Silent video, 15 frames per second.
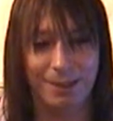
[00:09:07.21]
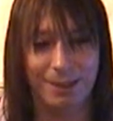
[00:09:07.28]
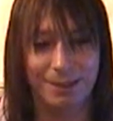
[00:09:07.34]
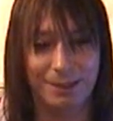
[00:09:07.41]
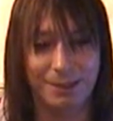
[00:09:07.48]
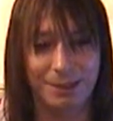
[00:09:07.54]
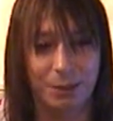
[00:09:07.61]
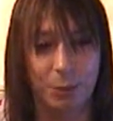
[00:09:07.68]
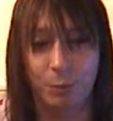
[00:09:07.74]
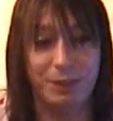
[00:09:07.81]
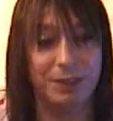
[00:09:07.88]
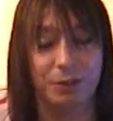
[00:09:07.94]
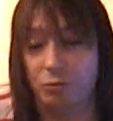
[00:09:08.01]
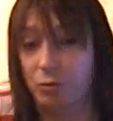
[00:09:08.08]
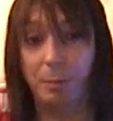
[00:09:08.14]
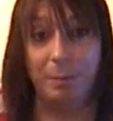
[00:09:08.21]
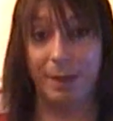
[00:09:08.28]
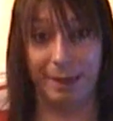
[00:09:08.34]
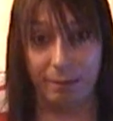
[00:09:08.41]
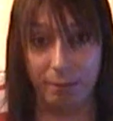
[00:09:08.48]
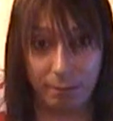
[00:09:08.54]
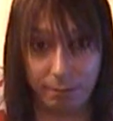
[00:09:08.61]
It isn't a way to
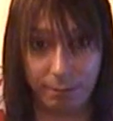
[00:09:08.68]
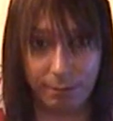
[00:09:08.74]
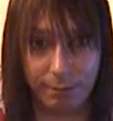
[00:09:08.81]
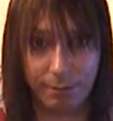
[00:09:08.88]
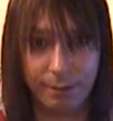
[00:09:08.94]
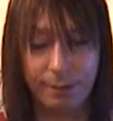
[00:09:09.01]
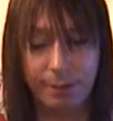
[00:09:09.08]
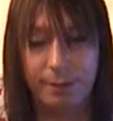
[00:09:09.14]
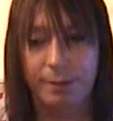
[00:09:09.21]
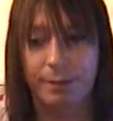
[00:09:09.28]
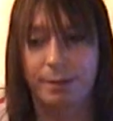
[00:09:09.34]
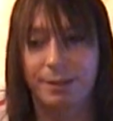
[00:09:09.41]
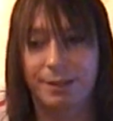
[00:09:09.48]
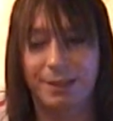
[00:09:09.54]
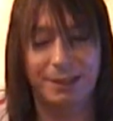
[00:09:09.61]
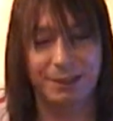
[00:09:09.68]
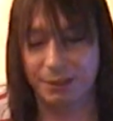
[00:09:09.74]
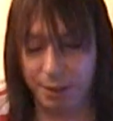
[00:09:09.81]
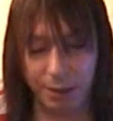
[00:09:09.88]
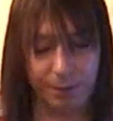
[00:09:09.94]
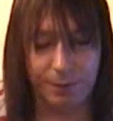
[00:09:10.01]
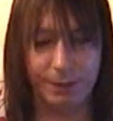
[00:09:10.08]
rebel. It's
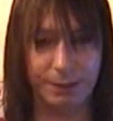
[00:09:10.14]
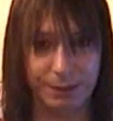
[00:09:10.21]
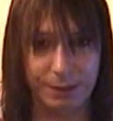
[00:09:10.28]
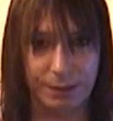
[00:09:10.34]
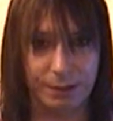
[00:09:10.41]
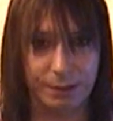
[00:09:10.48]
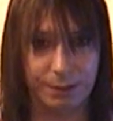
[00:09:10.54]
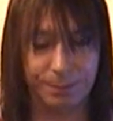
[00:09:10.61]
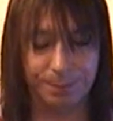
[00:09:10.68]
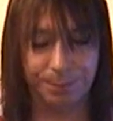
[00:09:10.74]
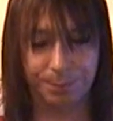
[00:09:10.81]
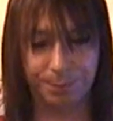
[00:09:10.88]
none of these things.